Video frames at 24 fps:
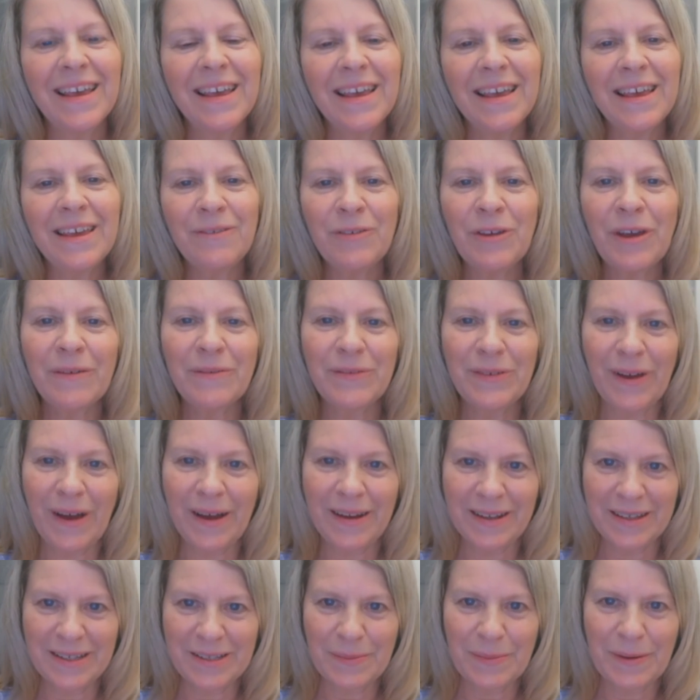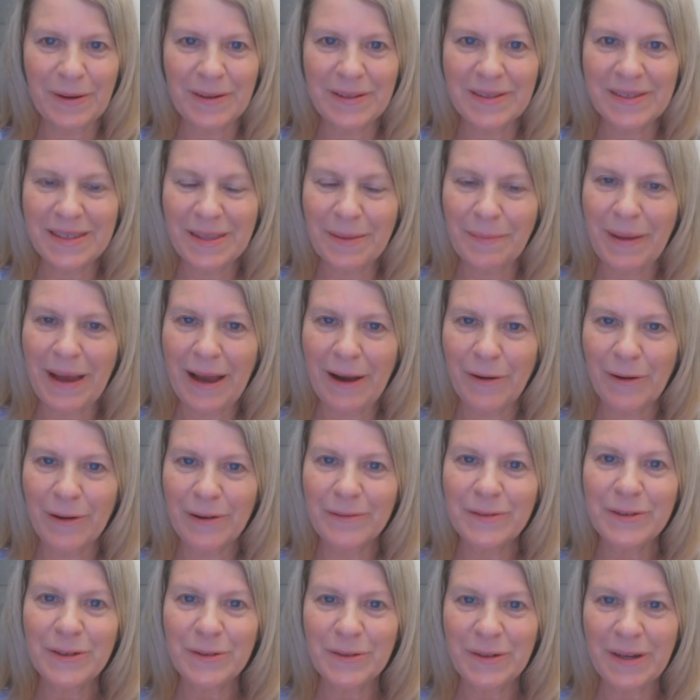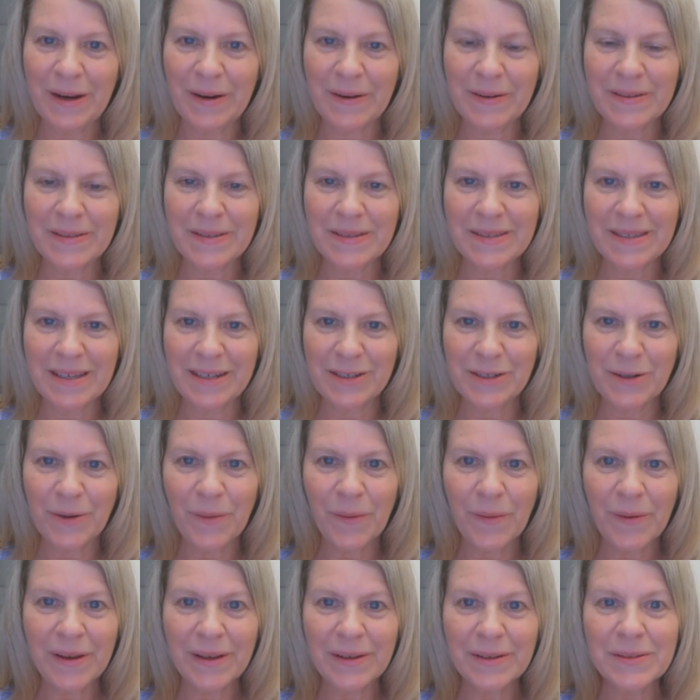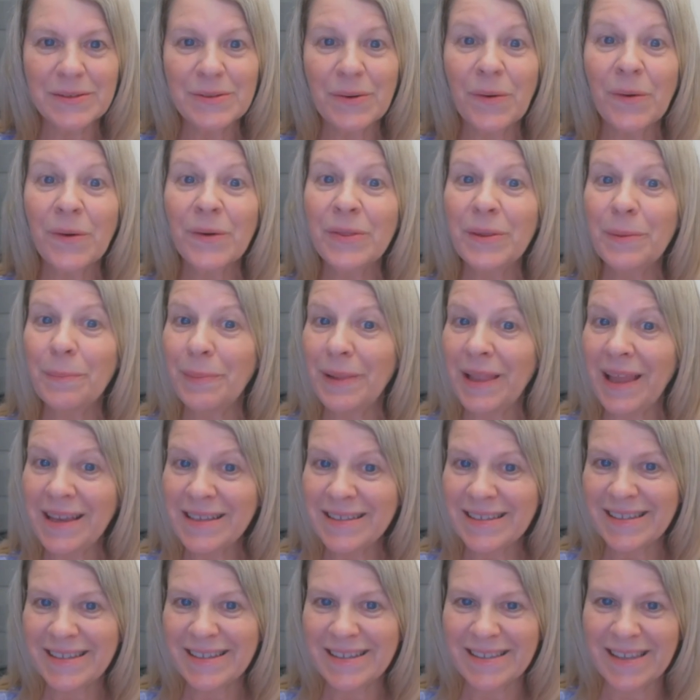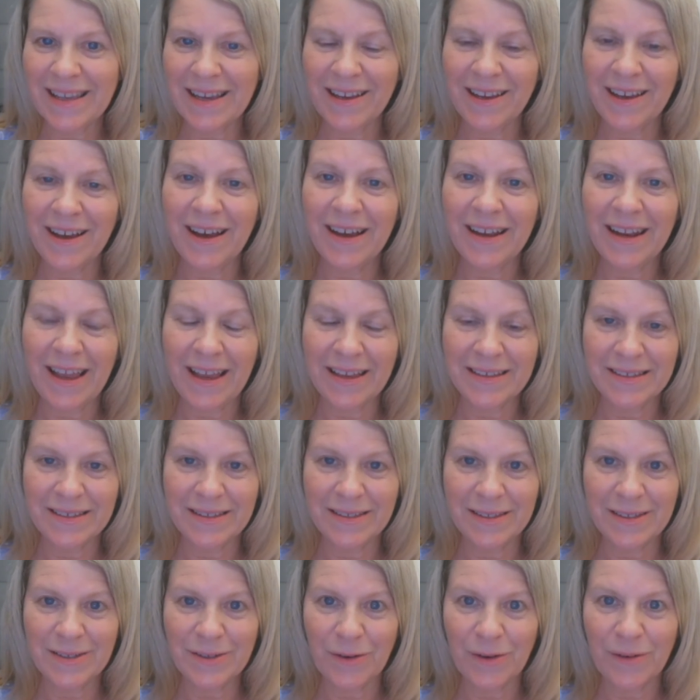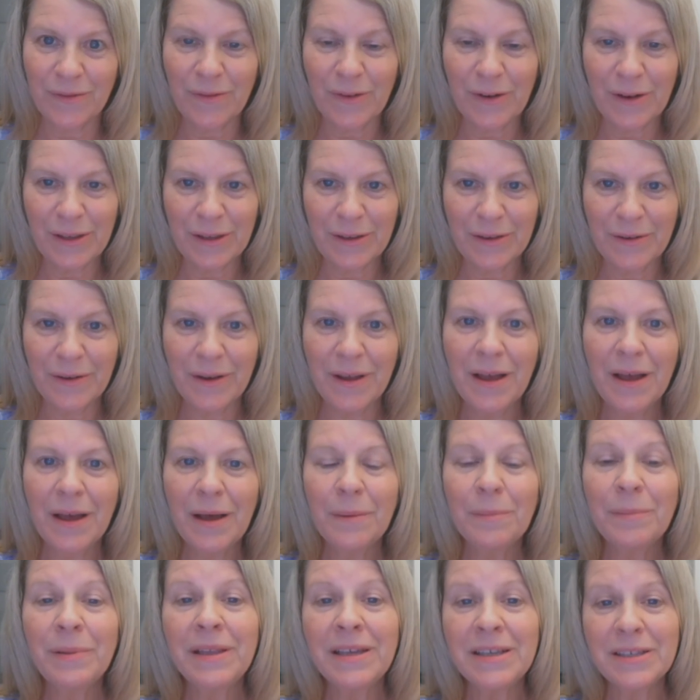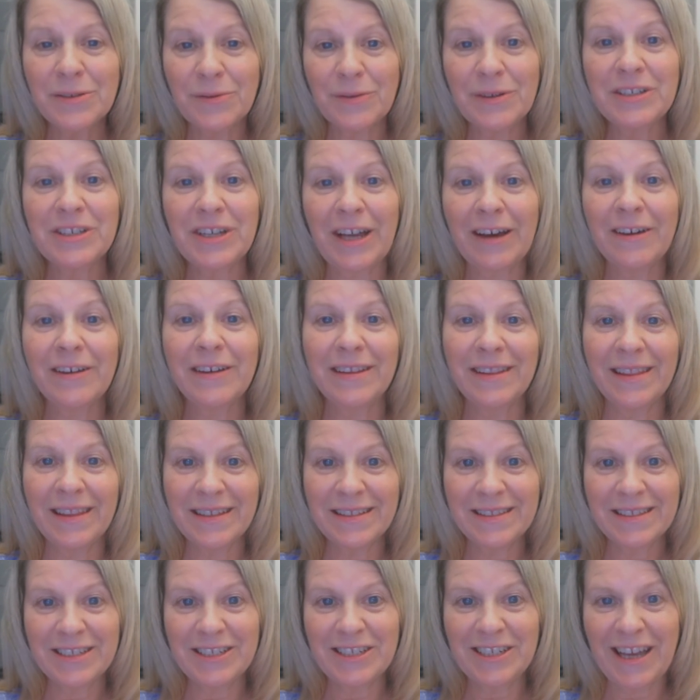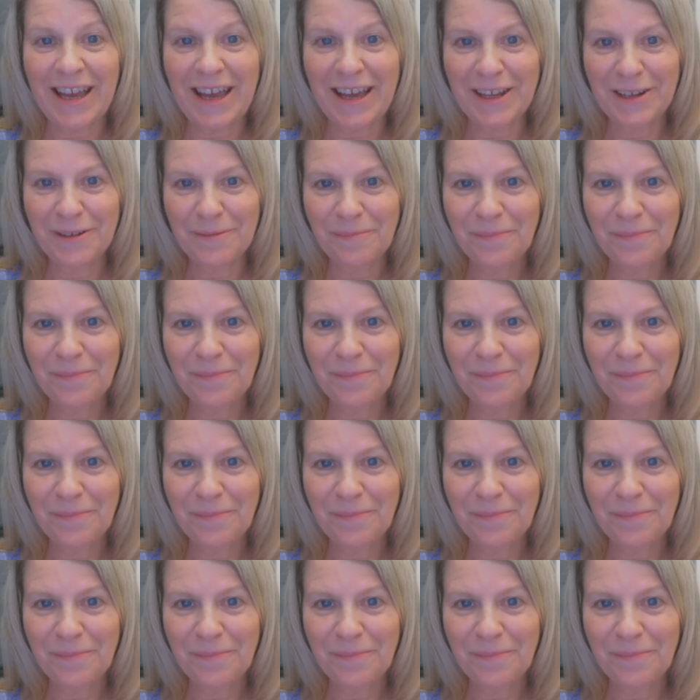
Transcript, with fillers: If you have not experienced the power of doTERRA's essential oils or the blessings that God has in store for you, please reach out and let's chat.